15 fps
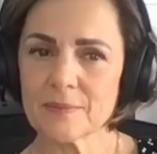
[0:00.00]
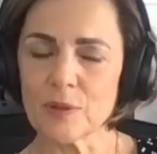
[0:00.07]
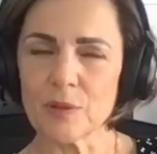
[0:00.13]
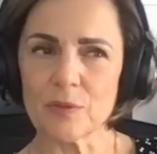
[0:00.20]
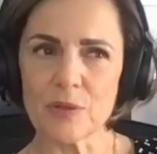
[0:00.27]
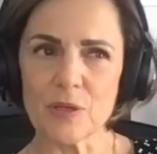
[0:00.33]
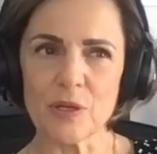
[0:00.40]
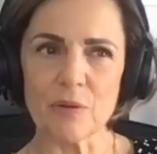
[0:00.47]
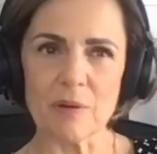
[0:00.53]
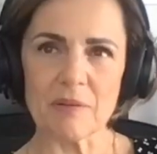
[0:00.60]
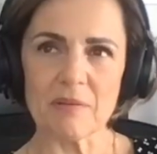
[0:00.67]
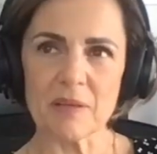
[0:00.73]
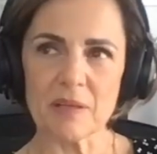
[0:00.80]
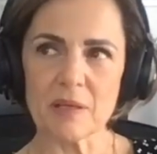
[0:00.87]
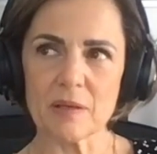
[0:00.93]
Well,
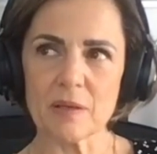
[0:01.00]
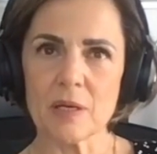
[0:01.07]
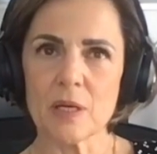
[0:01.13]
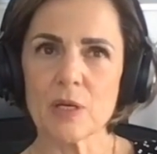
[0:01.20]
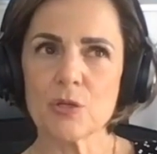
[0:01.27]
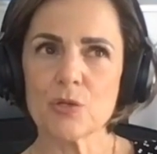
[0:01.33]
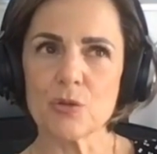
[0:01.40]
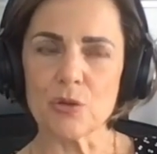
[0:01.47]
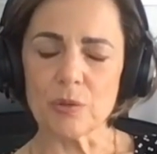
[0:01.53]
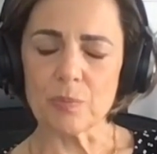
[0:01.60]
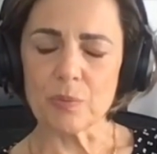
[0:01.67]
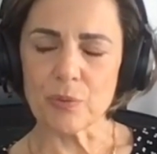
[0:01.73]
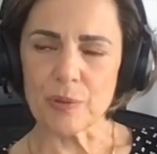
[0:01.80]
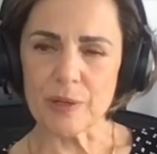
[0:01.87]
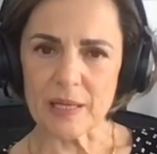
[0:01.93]
I think to your
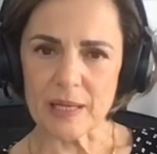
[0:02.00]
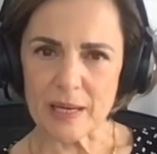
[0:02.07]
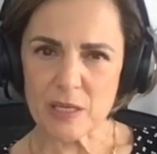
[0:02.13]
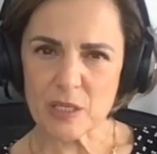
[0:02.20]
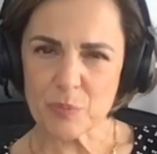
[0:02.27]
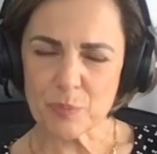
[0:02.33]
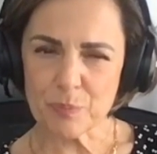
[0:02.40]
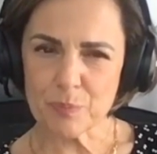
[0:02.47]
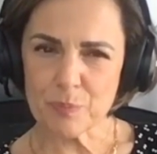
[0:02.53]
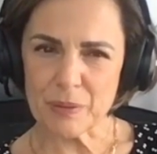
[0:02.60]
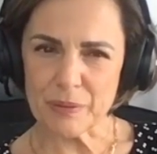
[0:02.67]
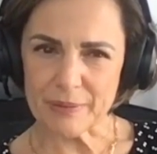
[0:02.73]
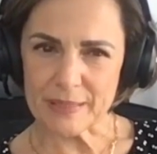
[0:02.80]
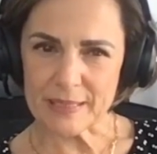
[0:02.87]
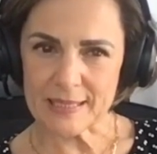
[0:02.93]
point,
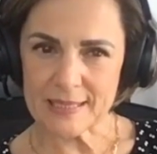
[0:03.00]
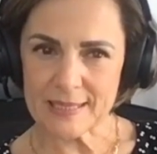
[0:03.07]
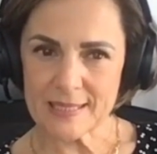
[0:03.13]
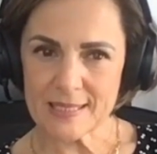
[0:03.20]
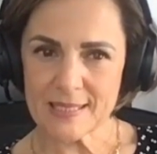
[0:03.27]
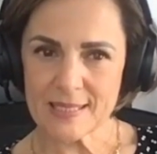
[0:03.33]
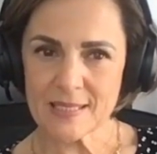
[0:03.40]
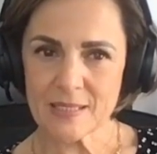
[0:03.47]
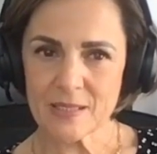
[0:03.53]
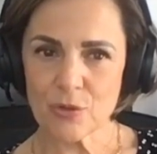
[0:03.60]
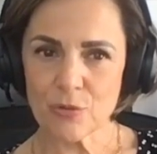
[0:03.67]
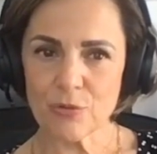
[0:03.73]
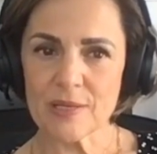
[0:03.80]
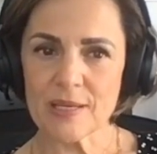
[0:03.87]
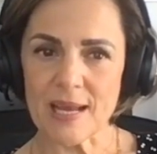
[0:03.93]
experience
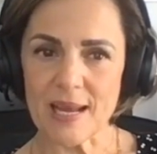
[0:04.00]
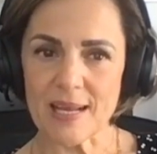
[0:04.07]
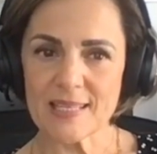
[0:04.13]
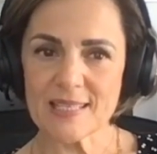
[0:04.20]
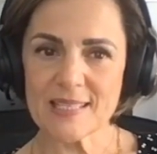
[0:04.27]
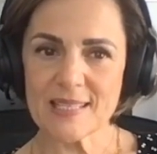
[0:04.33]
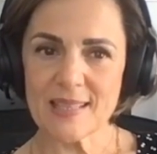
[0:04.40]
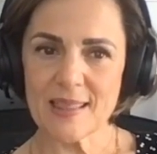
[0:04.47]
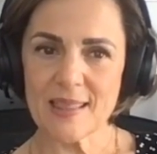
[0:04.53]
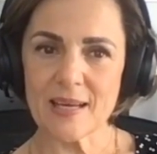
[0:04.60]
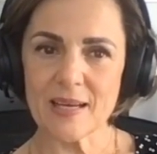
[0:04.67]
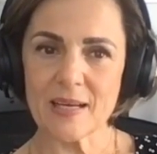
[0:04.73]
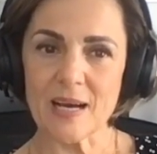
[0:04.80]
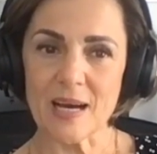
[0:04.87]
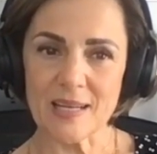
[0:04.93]
creates
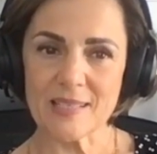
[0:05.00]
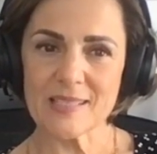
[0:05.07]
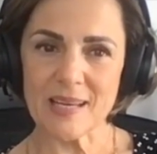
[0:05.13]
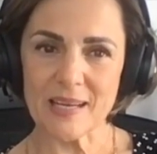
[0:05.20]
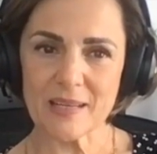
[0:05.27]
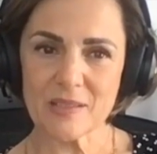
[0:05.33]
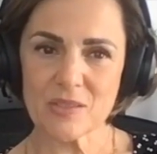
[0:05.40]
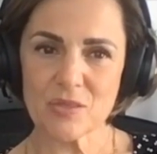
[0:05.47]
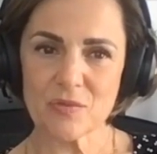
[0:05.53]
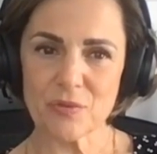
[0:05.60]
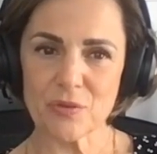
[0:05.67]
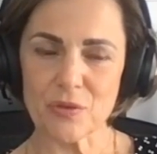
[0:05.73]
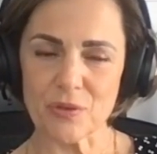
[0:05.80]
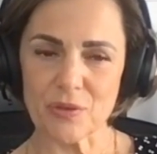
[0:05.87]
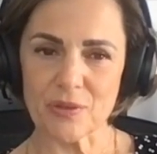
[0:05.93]
the context
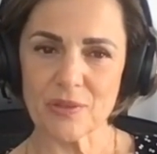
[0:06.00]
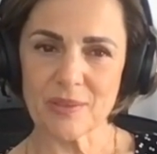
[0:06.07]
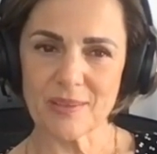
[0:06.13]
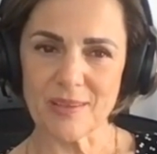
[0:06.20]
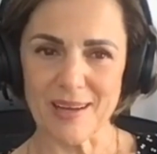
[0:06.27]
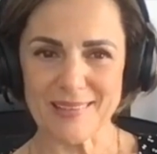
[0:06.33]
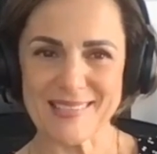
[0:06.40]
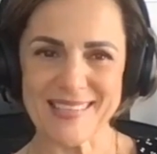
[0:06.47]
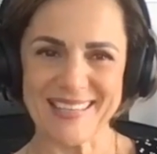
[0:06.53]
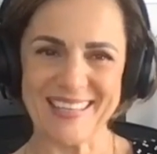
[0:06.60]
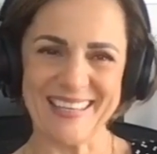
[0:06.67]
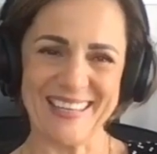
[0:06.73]
for your content.